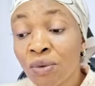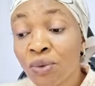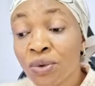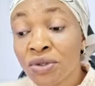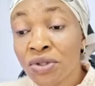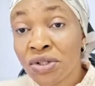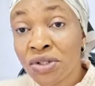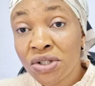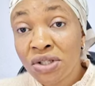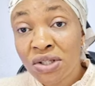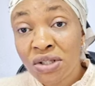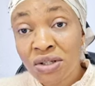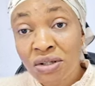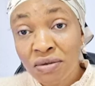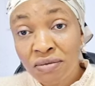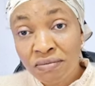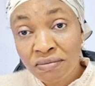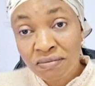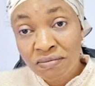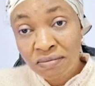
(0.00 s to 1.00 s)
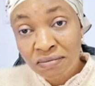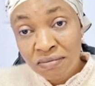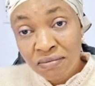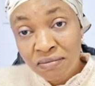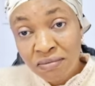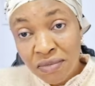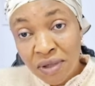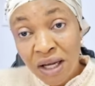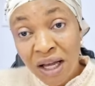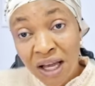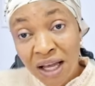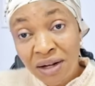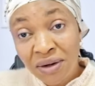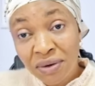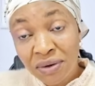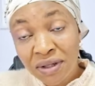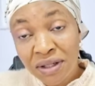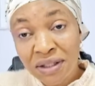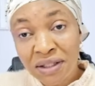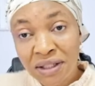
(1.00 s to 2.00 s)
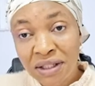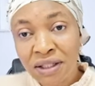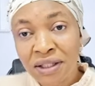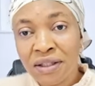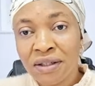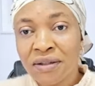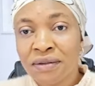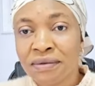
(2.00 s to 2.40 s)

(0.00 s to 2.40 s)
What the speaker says: we see another day.